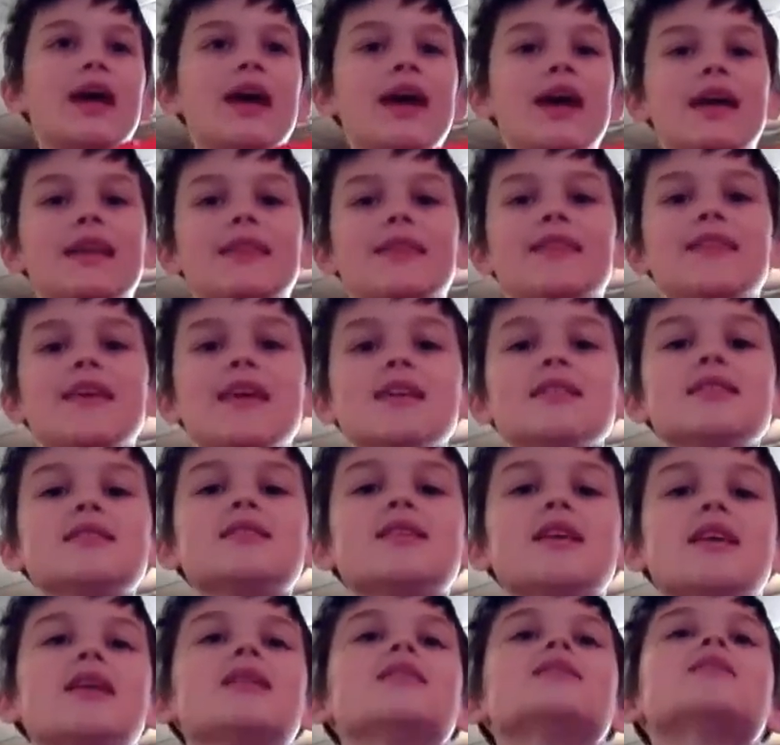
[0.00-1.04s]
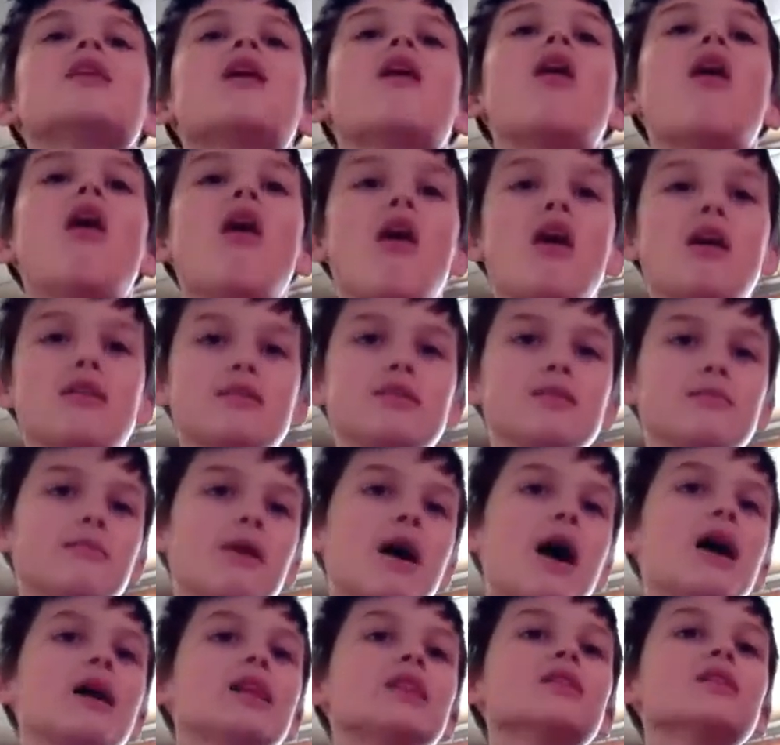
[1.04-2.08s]
And this is awesome.
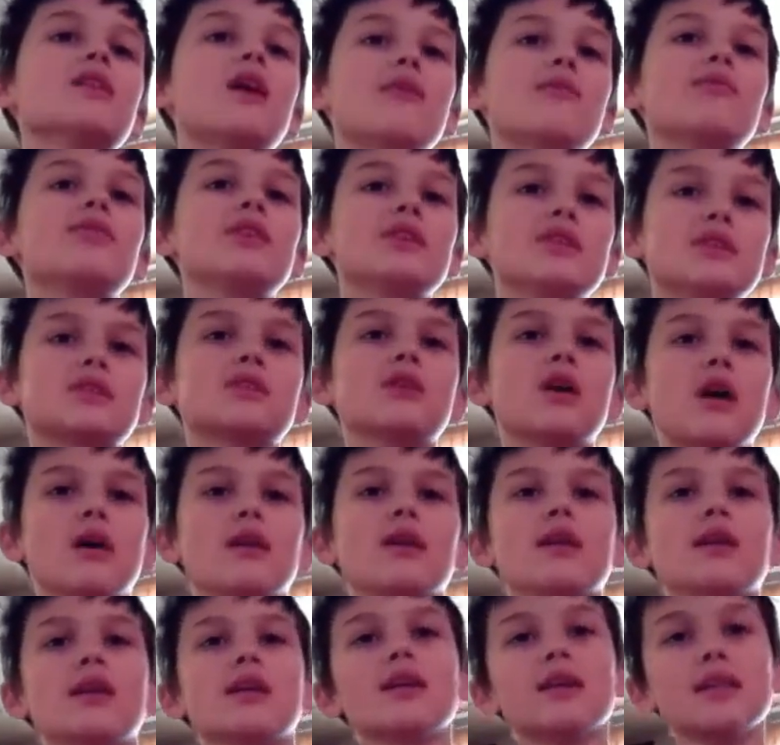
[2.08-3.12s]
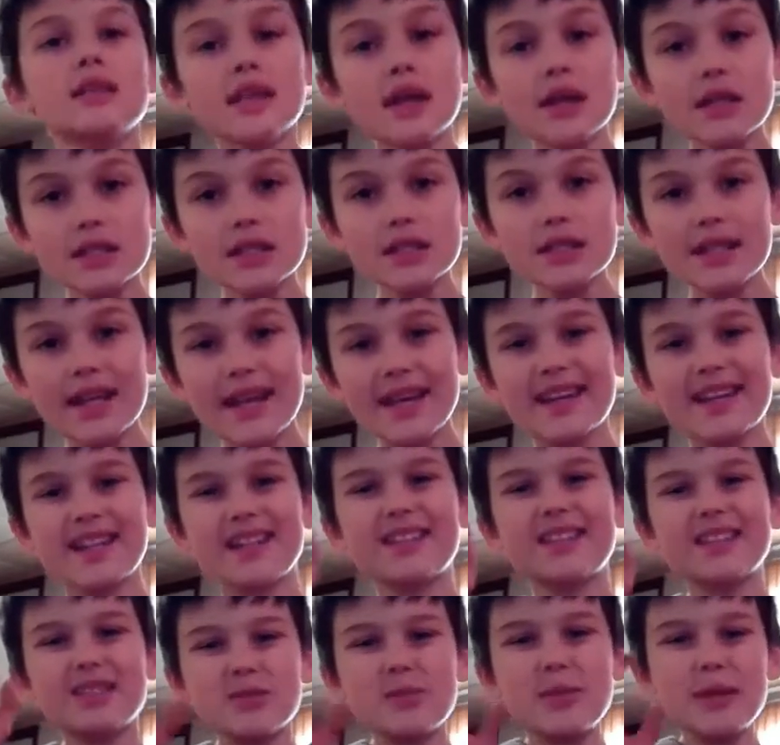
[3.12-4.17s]
I love this gun. It does take a
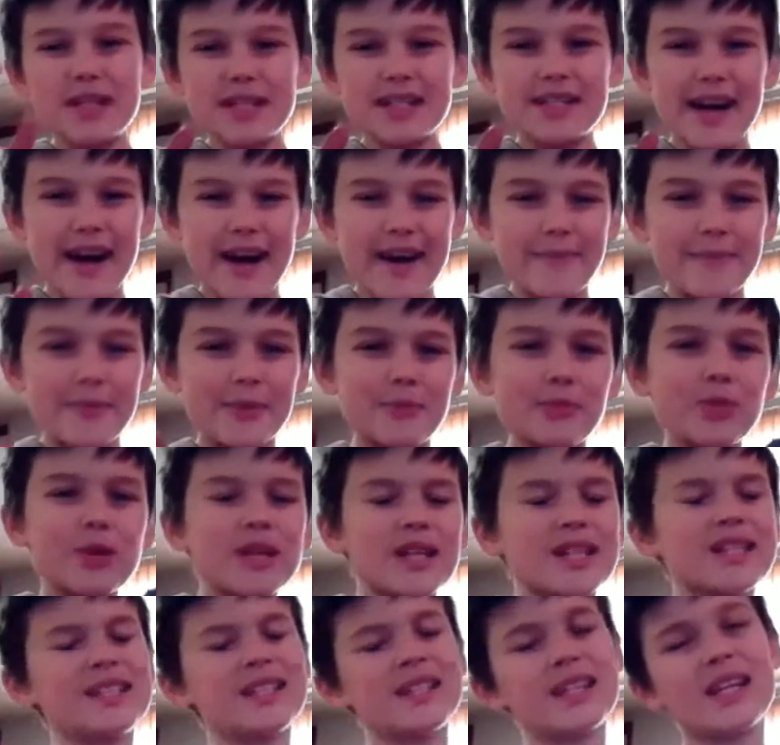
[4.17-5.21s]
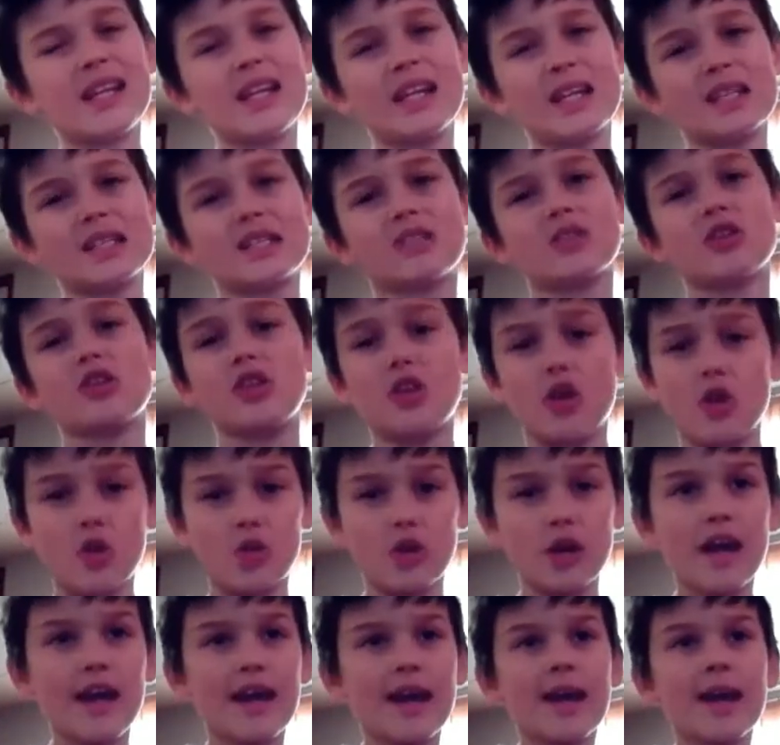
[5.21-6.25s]
little bit of time and pretty tedious to
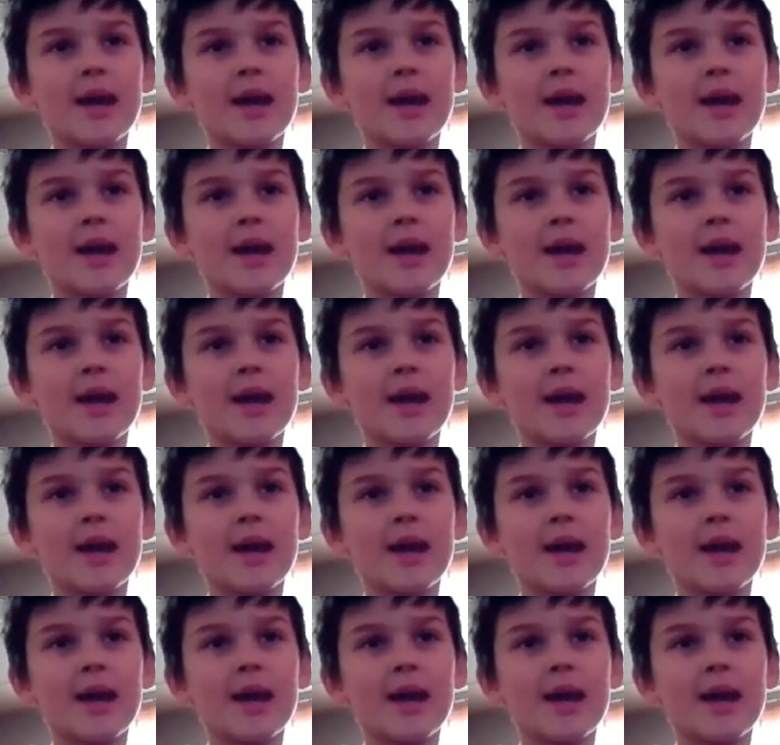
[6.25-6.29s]
load.